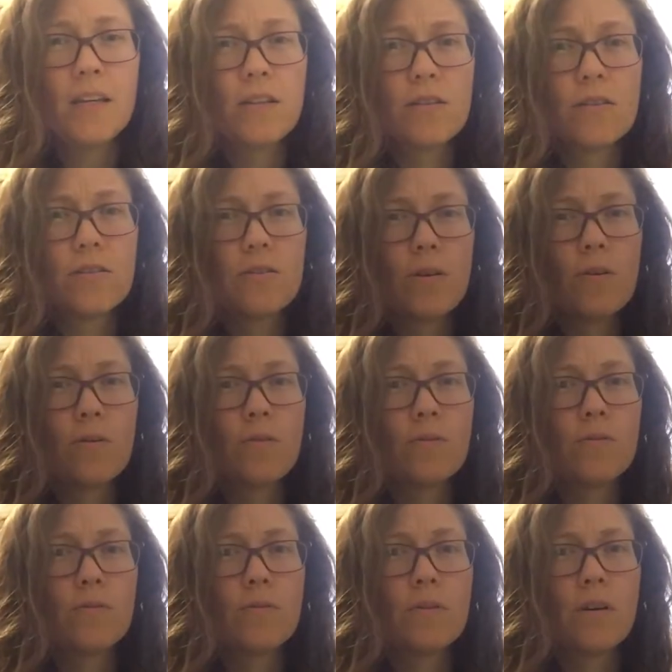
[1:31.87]

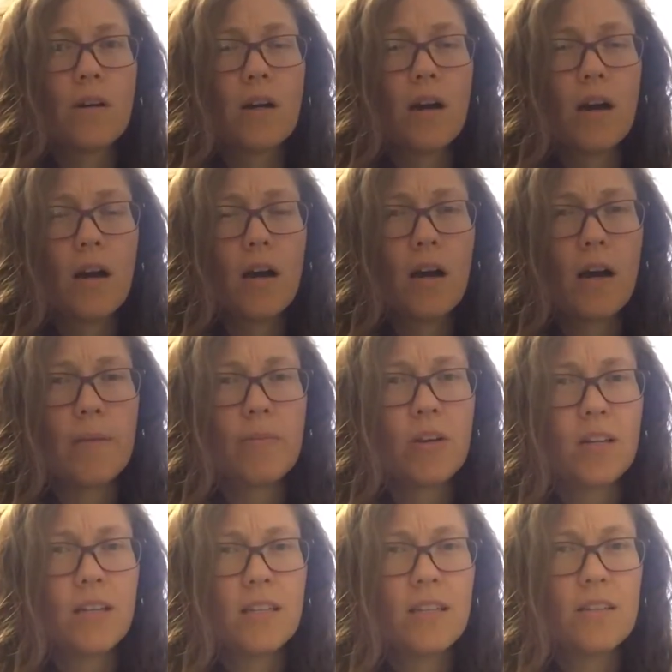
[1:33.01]
So I'm
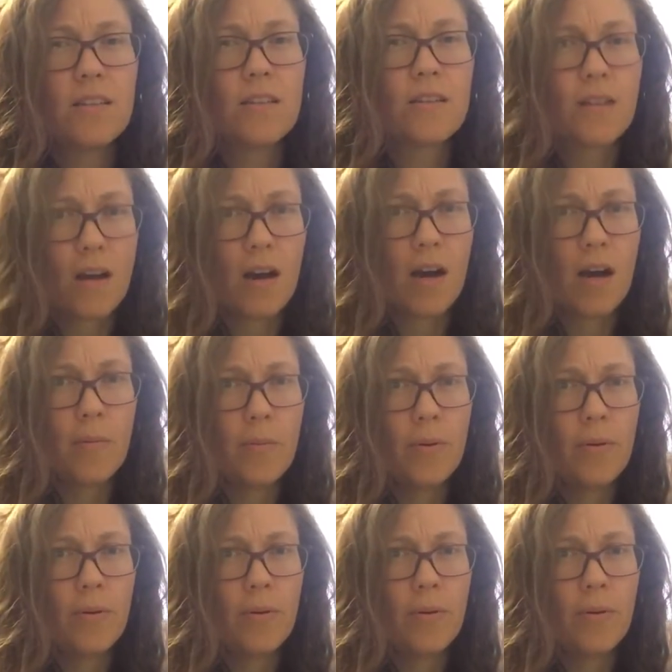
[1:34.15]
gonna stop